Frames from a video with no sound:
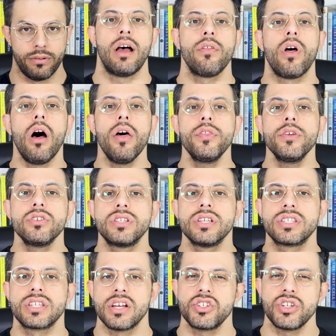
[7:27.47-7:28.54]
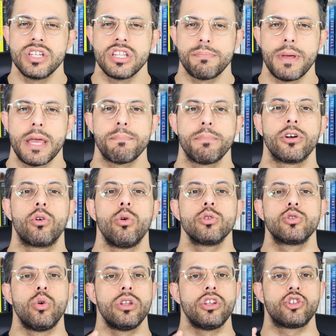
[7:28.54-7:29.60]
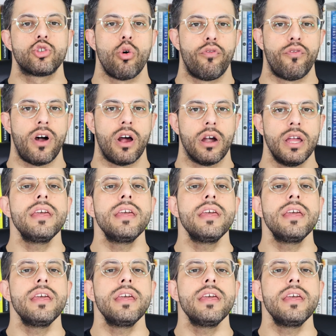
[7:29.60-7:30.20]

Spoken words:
Now, the author's discussion in the paper goes only so far.